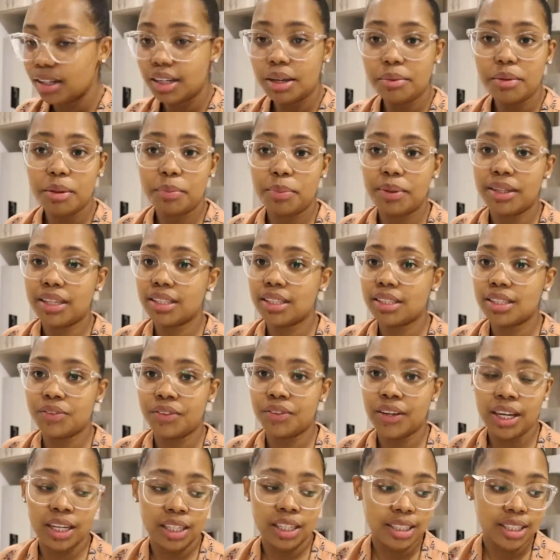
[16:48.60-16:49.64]
Let me beat this
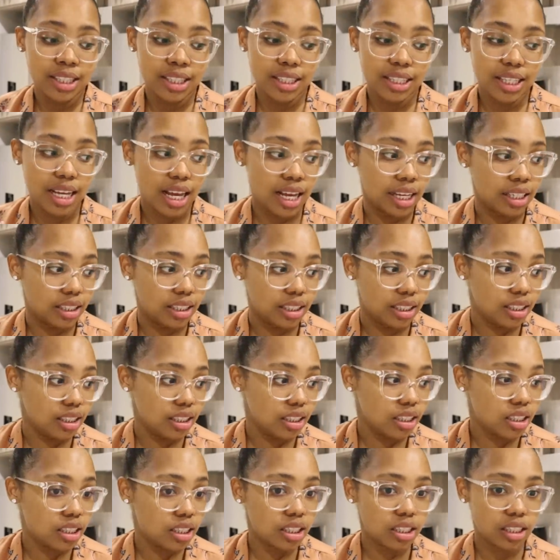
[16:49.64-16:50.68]
face
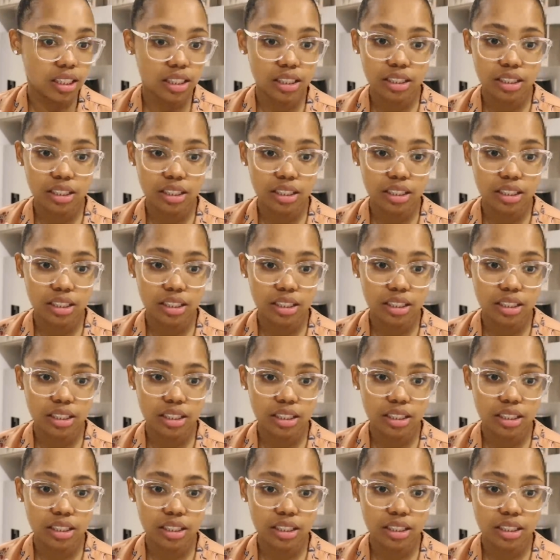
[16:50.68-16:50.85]
and